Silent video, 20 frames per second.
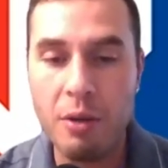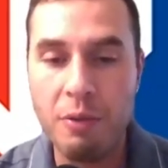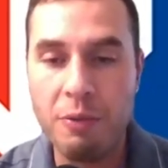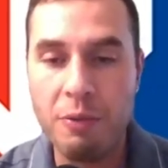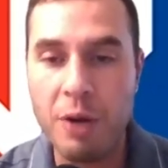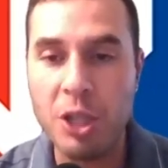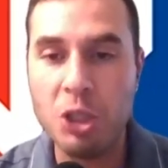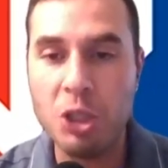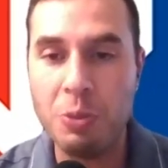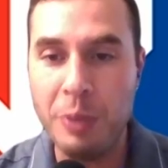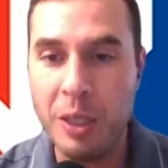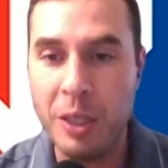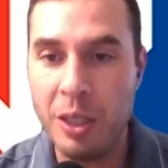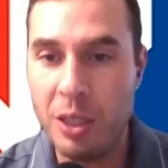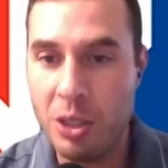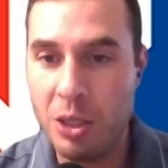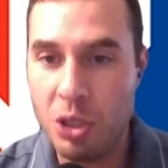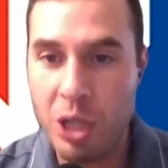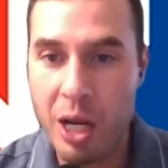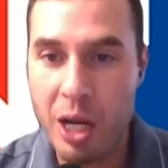freshman
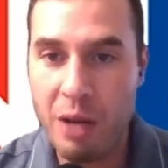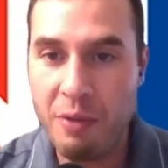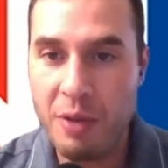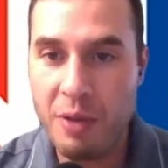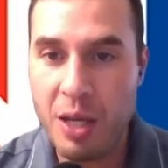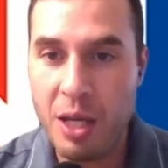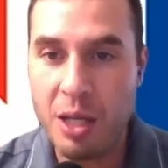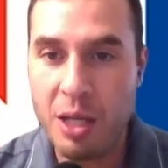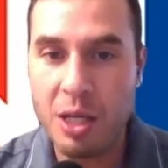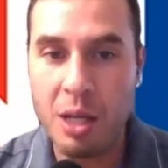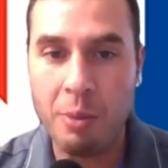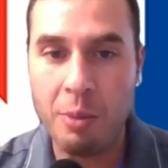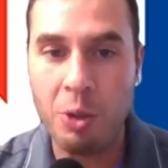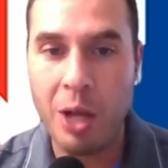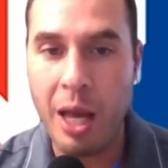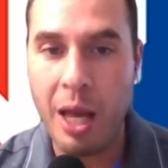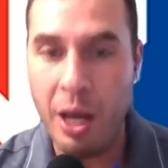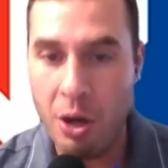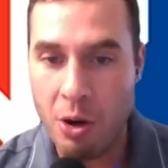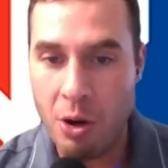JV
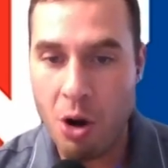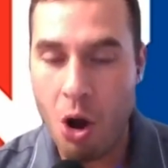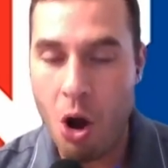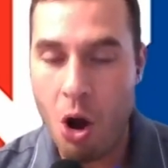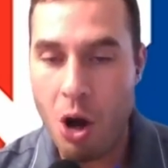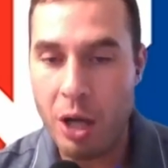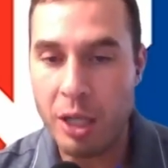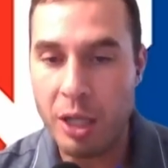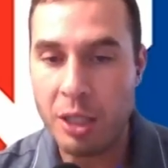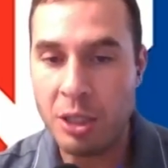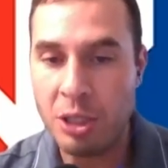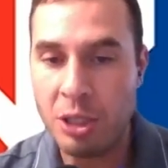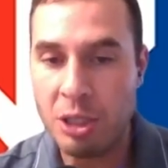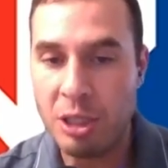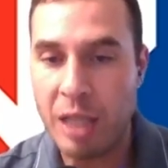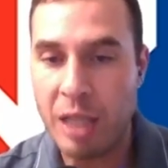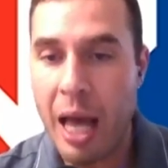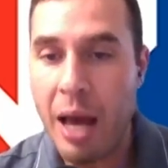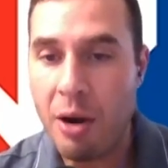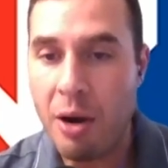doubleheader on
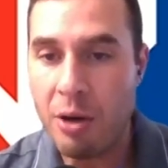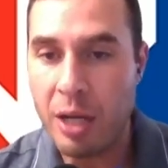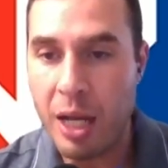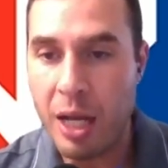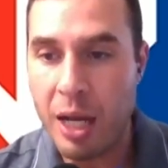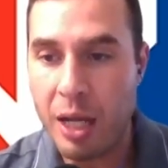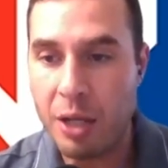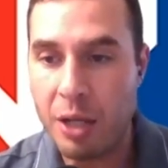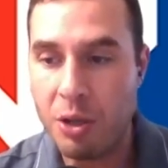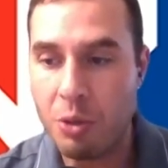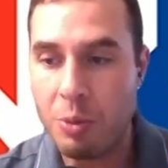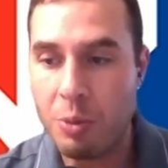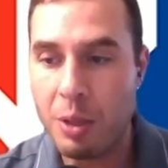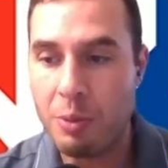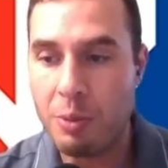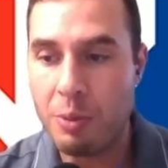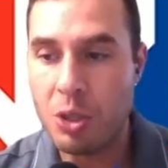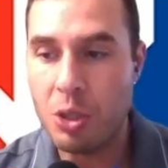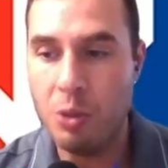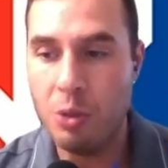Saturday. And you'll be
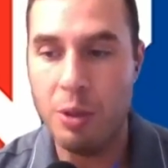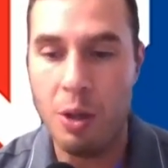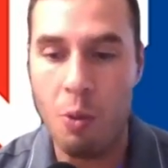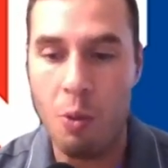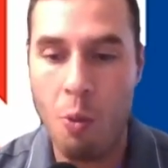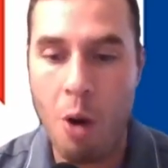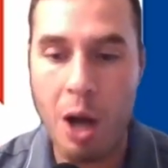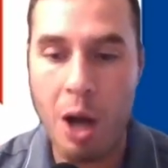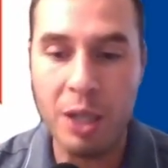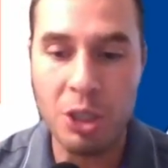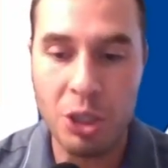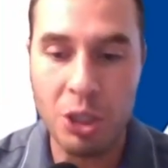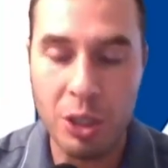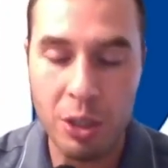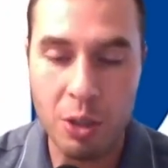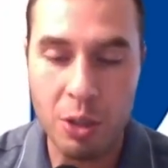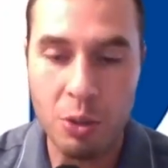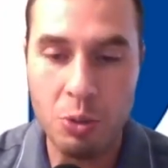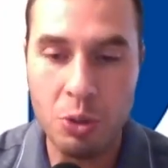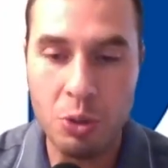able to watch
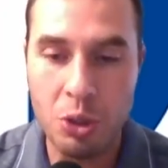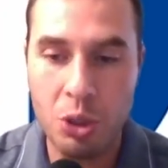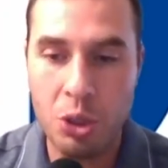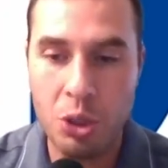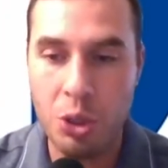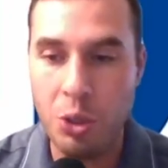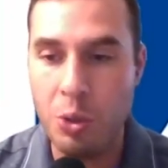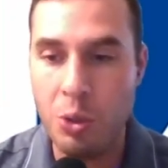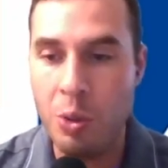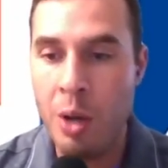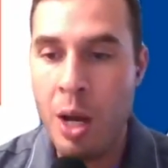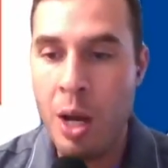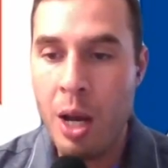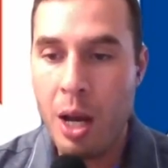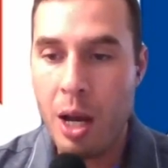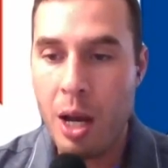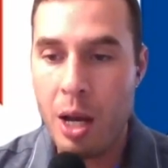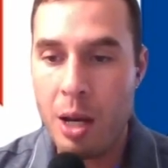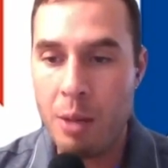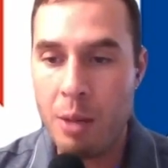those two
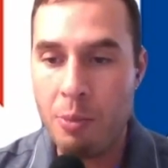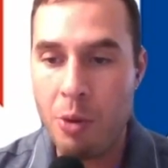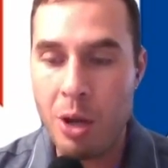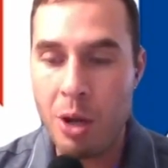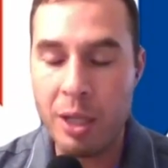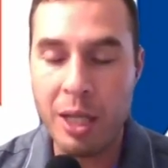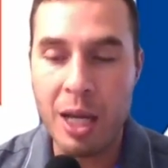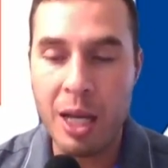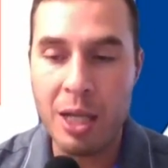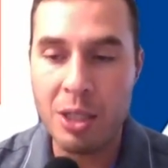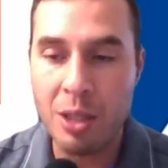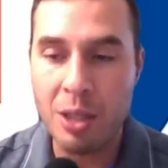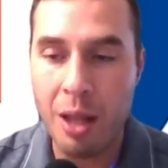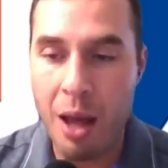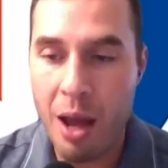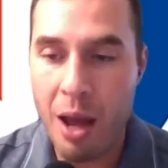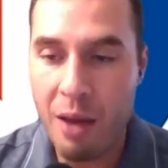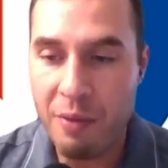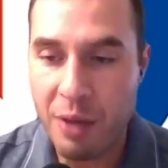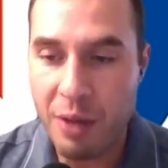broadcasts
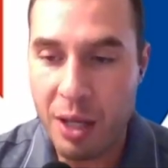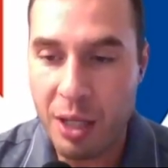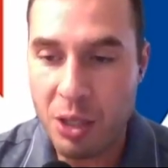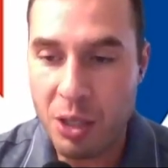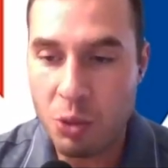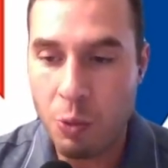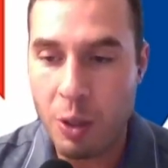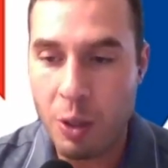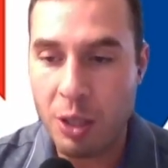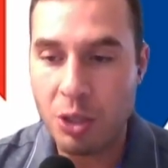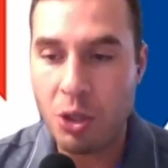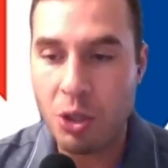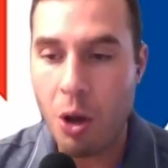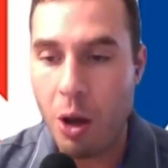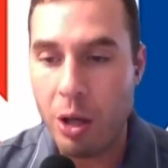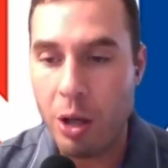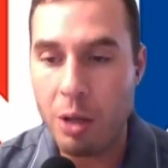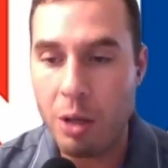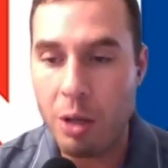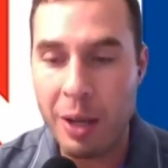live as well as
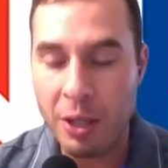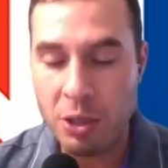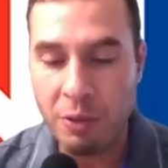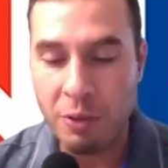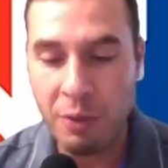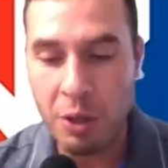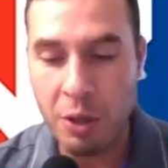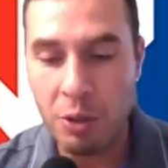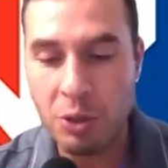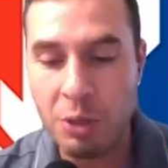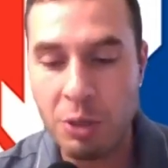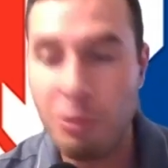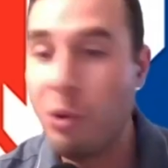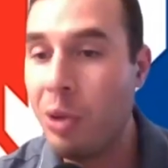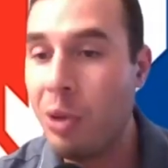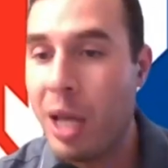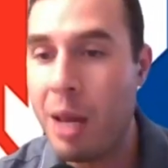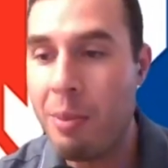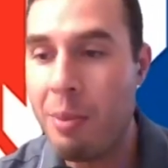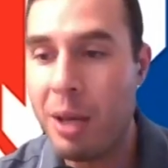on demand. So if you know someone who
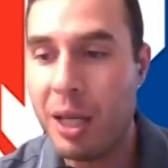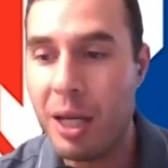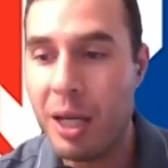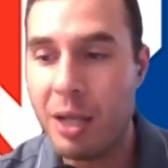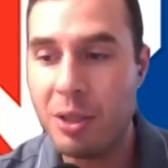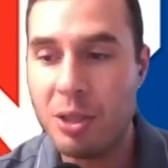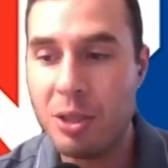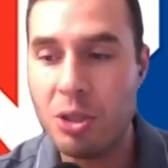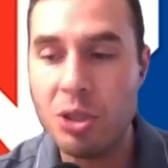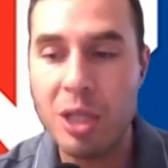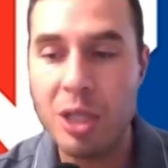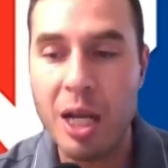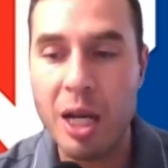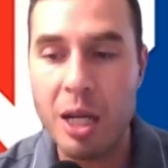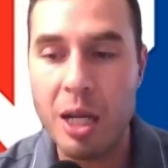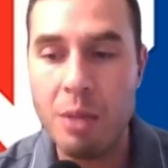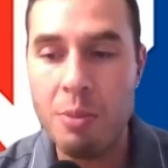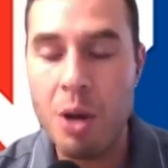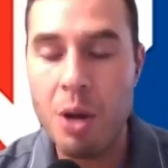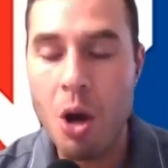can't make it out to the
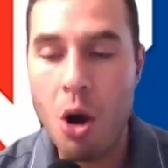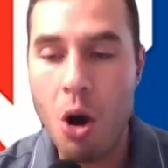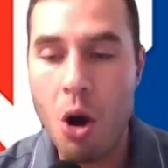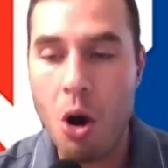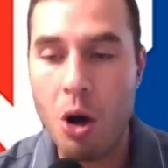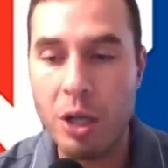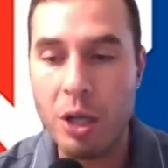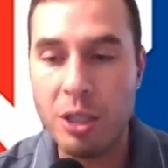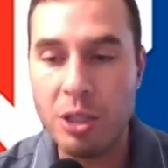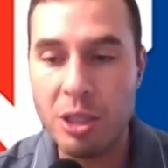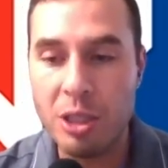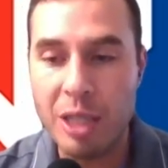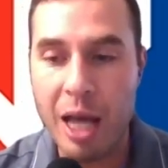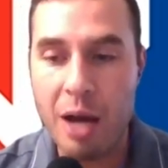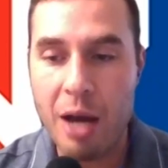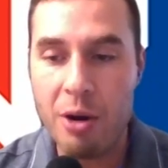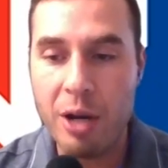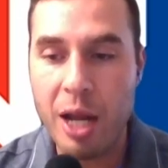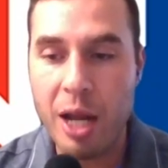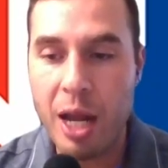stadium on
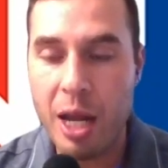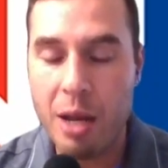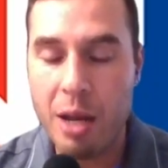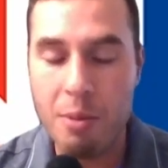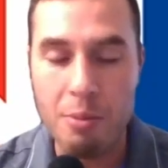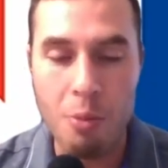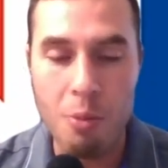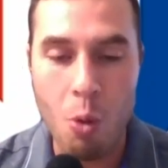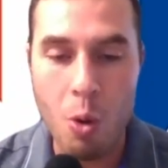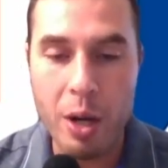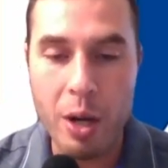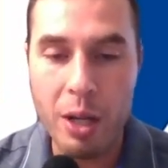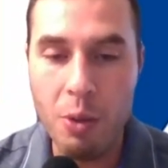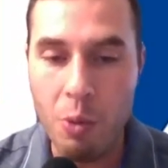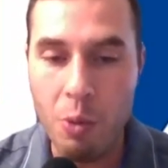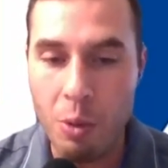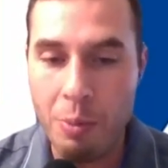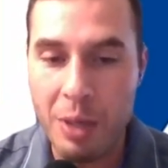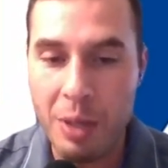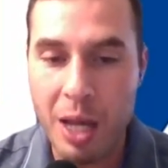Saturday morning,
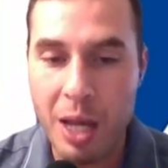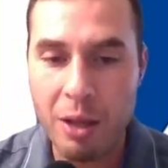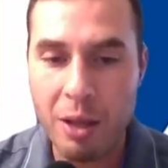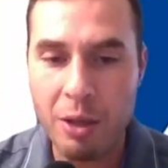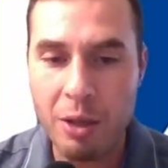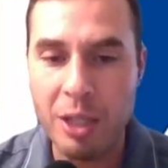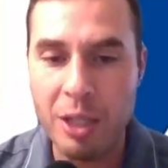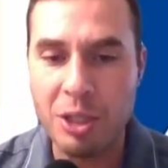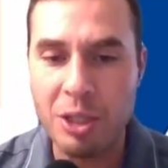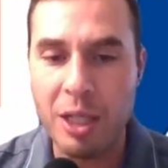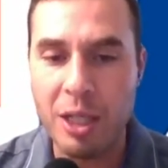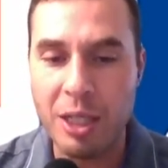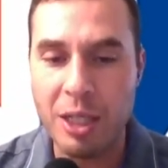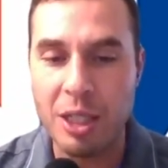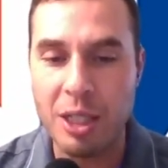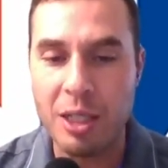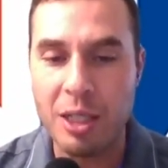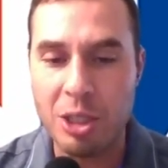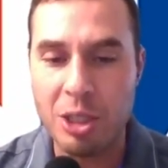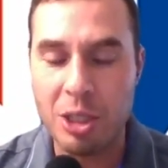we'll be out there. Is
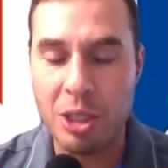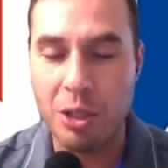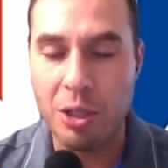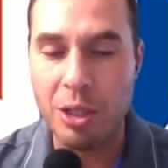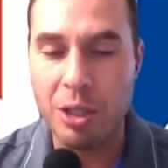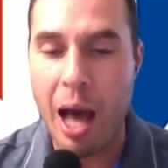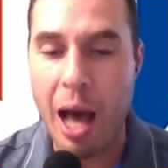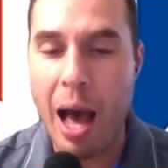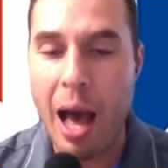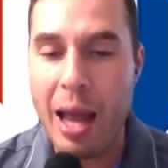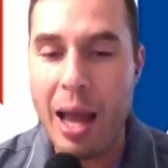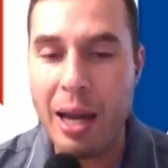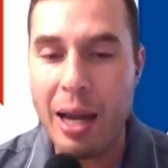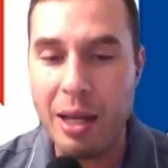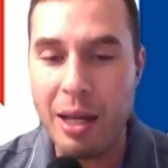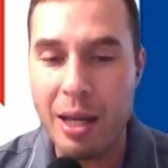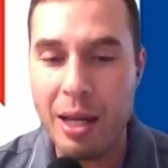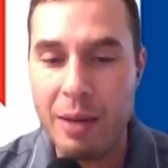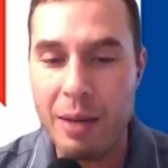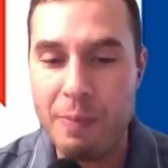it still 9
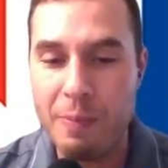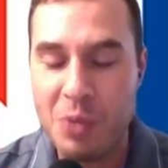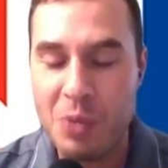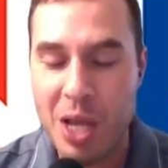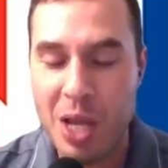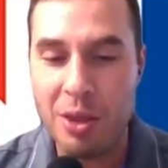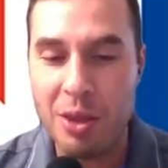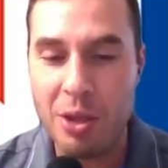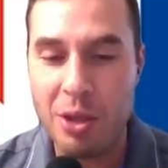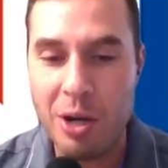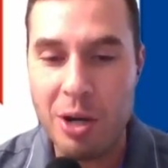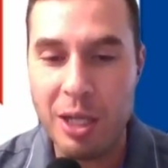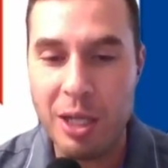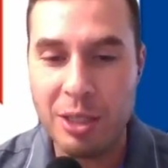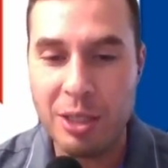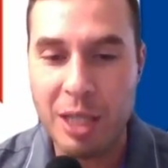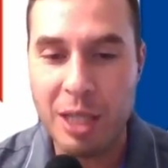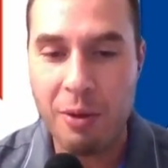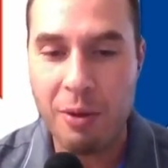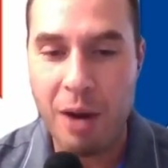and 10:30?
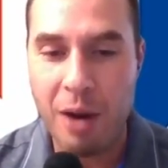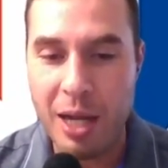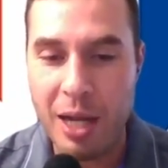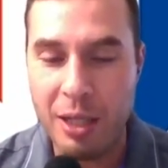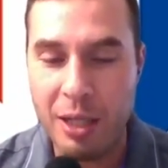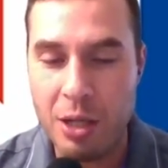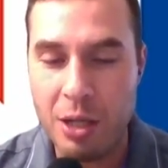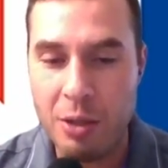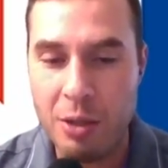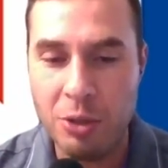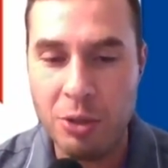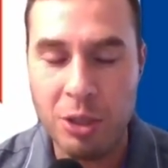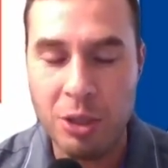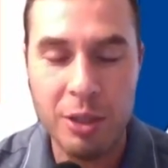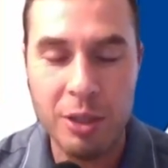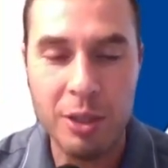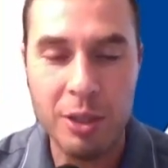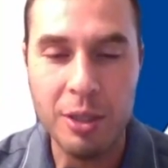Is that right, Coach?